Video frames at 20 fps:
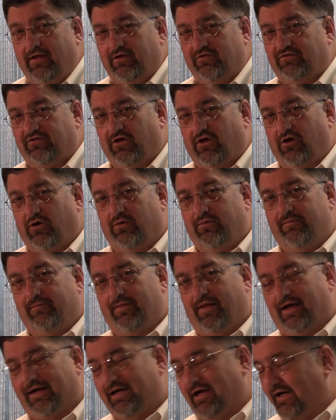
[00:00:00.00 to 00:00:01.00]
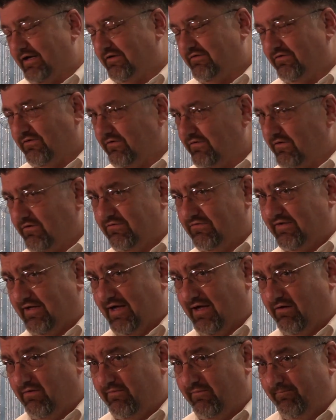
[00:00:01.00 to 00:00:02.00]
So I kind of turned those
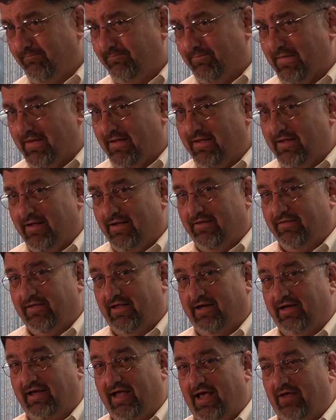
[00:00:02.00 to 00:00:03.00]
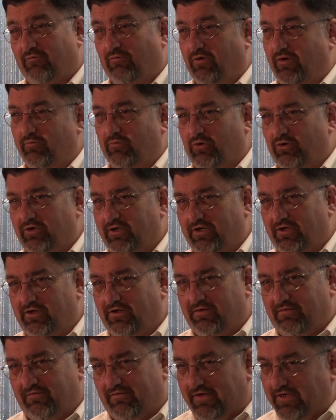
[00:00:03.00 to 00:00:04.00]
down. Then he had one more
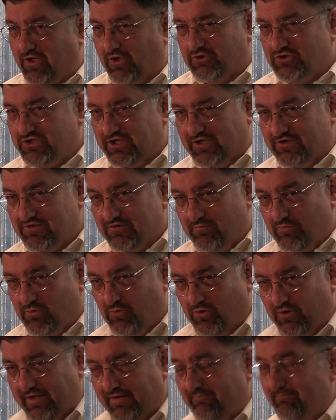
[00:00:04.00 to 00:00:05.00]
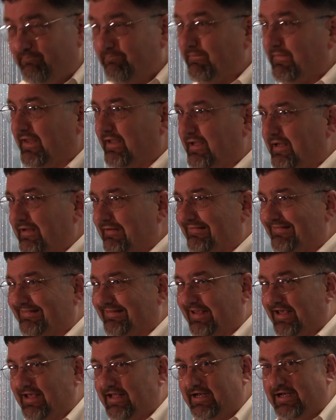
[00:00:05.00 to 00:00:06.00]
little negotiation ploy. He
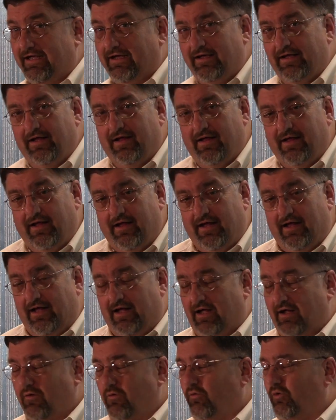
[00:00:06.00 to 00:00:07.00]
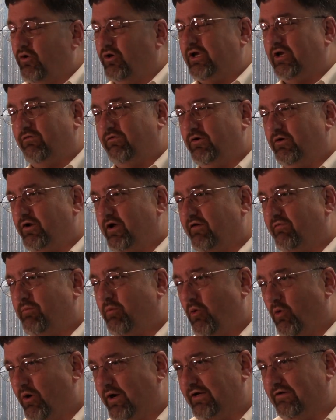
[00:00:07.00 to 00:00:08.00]
said, we'll give you
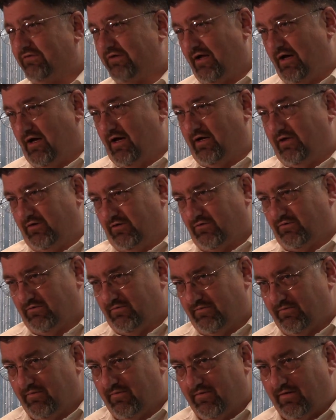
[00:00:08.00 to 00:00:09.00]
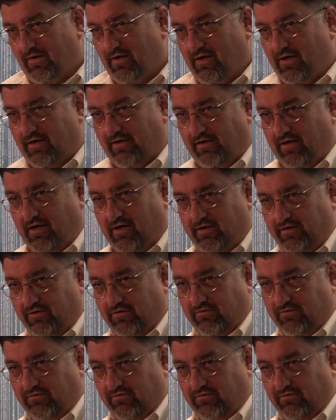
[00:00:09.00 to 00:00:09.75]
enough points on your on